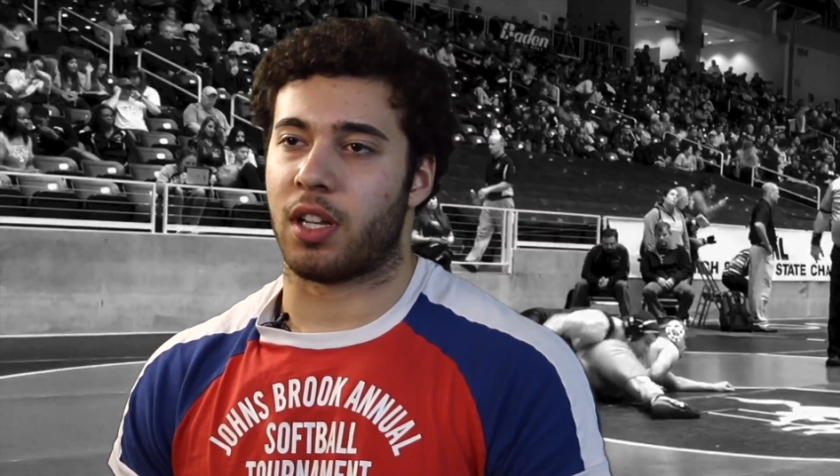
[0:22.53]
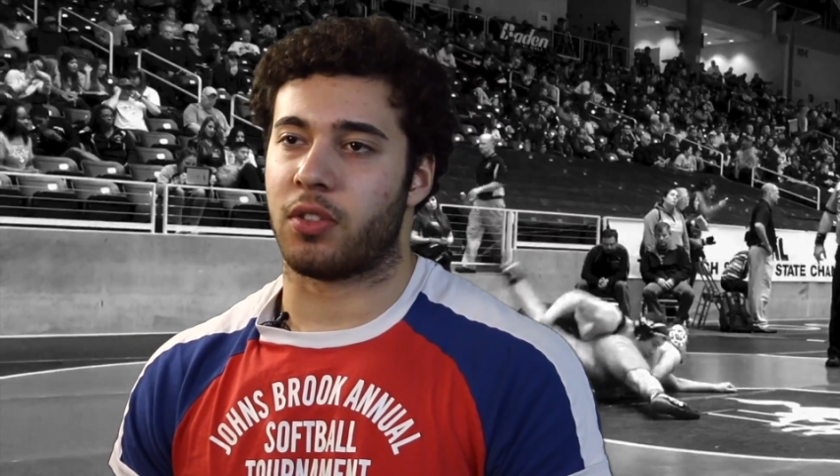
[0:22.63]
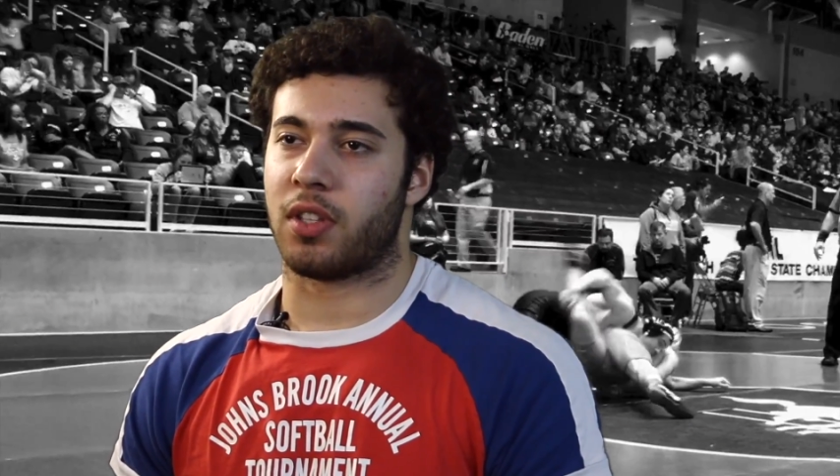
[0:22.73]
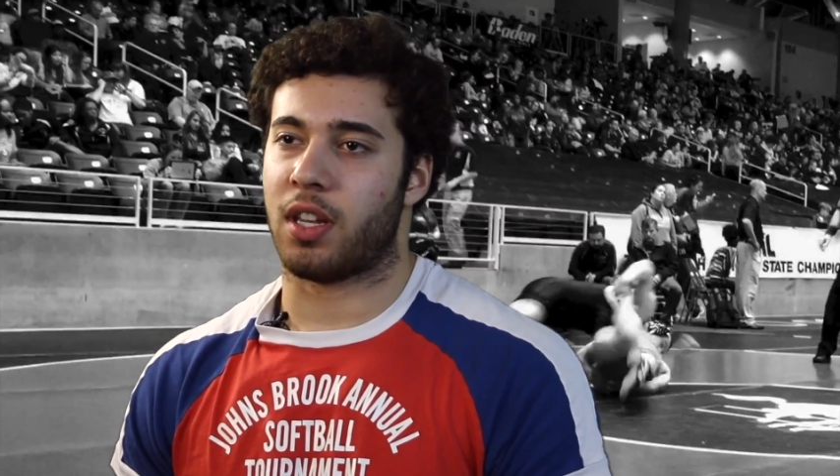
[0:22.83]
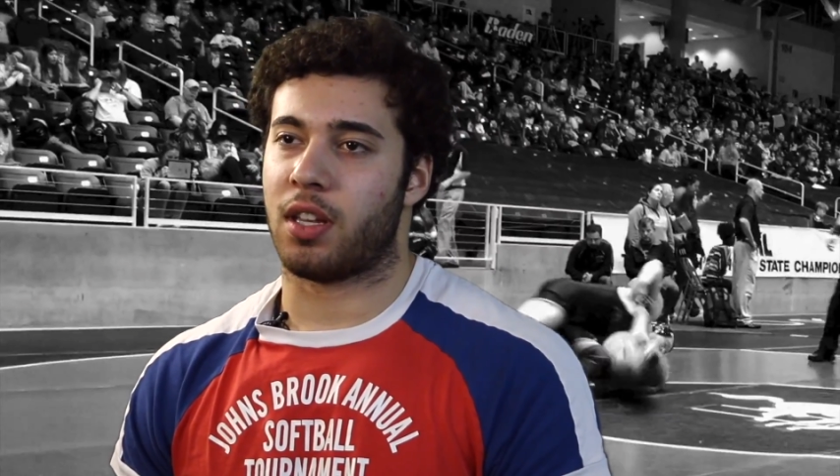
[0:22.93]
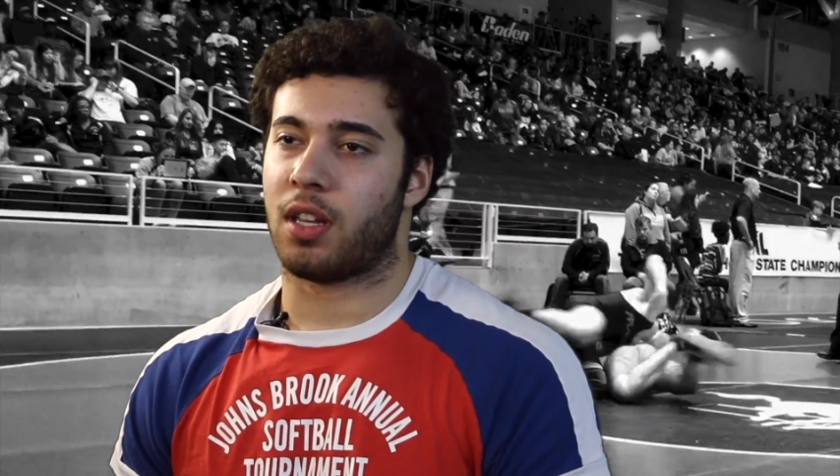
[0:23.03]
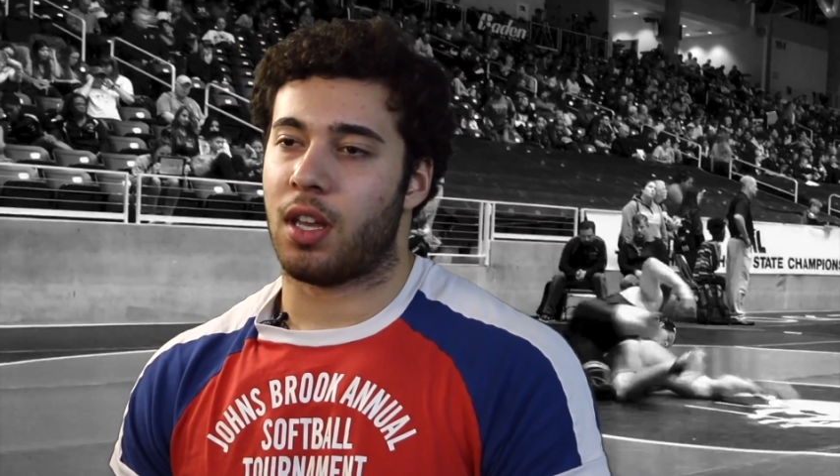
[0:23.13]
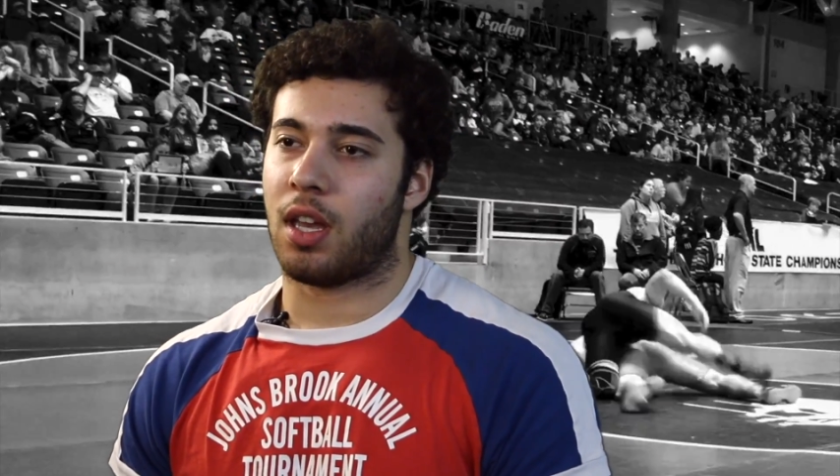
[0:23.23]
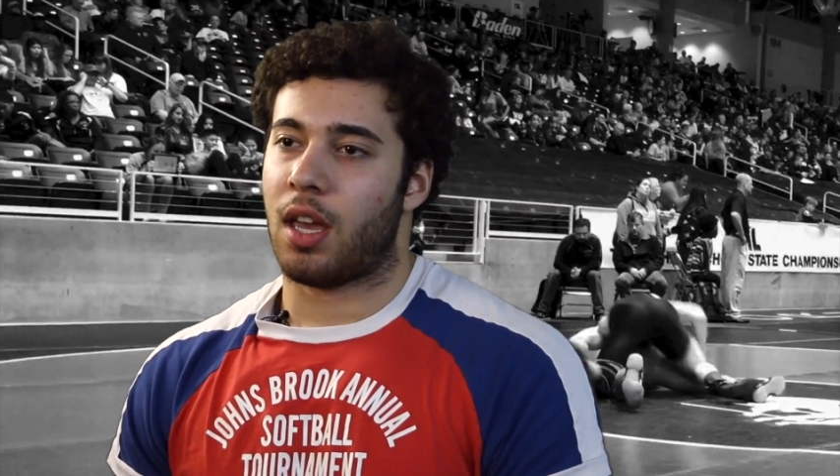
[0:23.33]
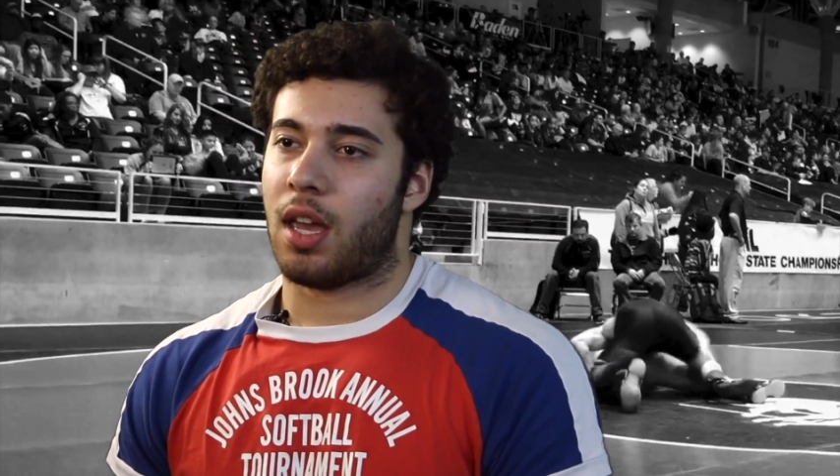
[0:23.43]
Cloud State.
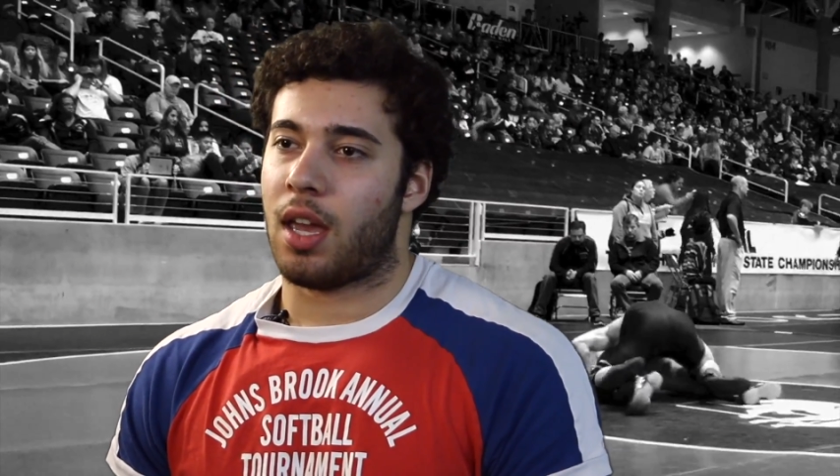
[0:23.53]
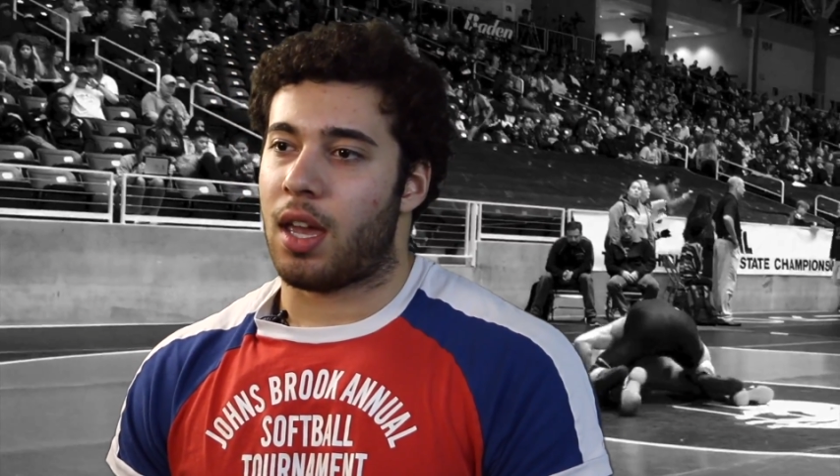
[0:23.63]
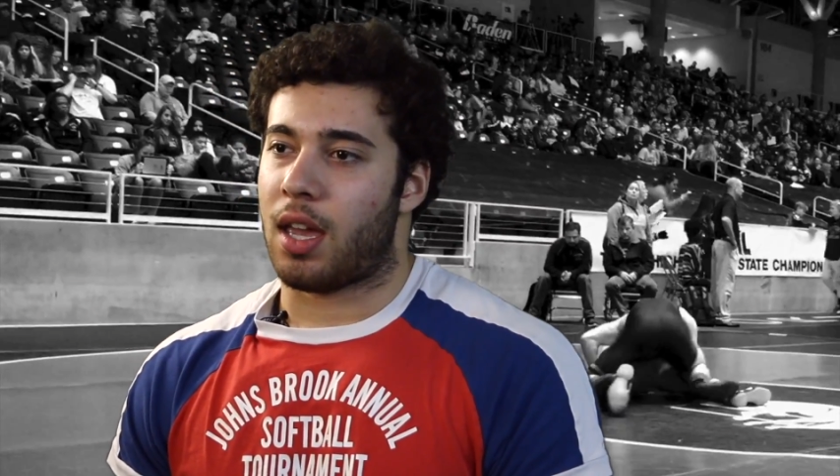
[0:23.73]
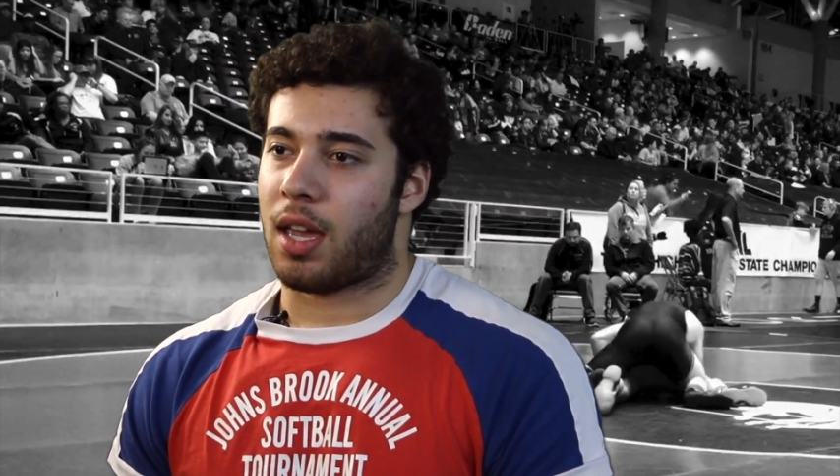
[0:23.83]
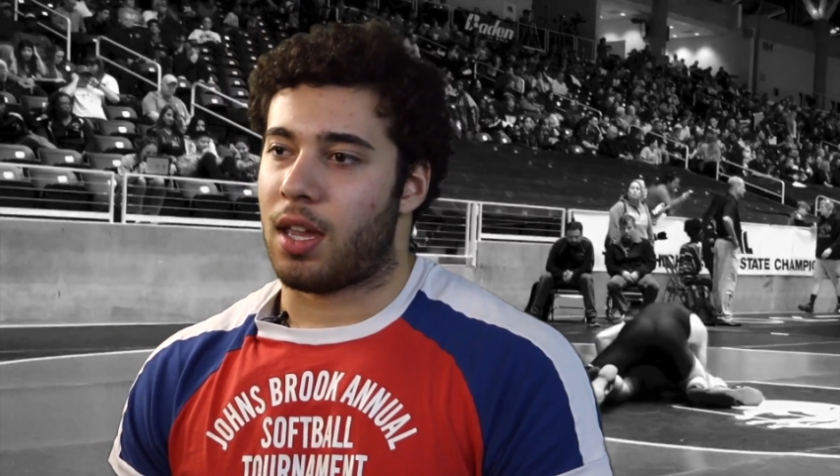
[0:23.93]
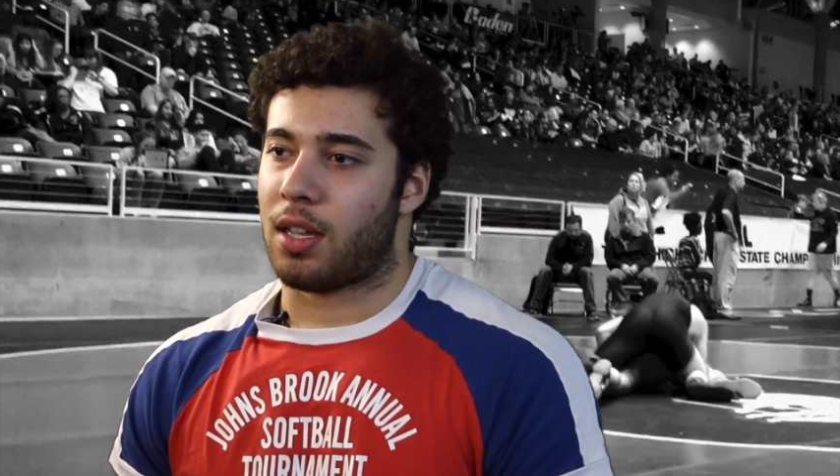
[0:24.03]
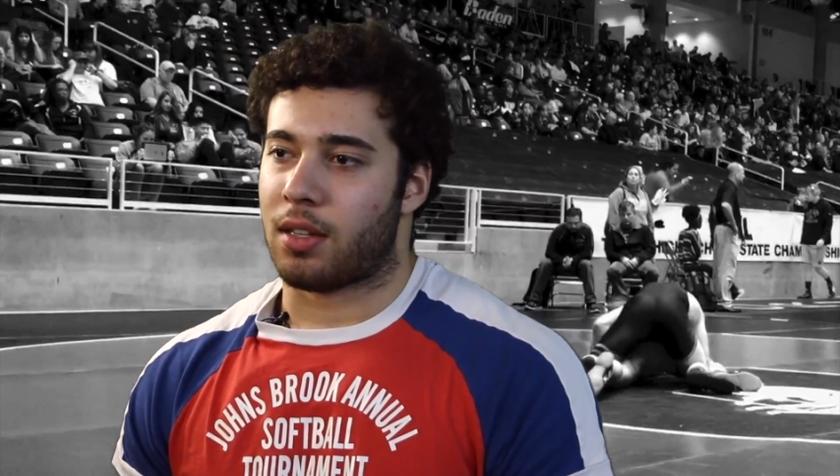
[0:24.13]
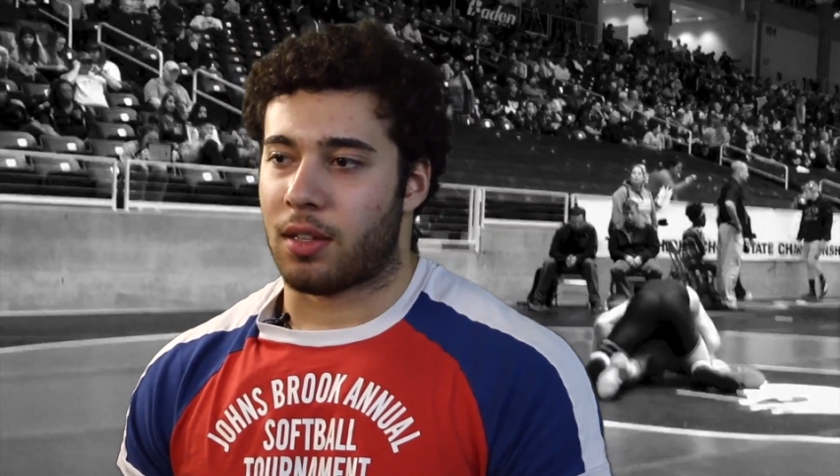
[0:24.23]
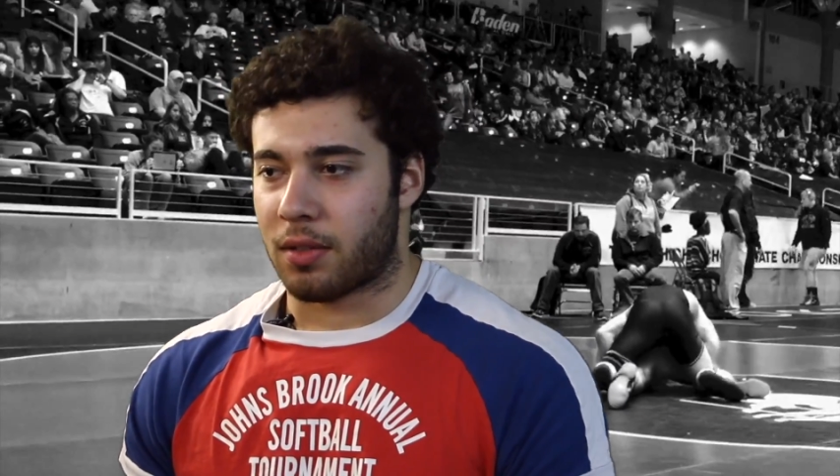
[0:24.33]
And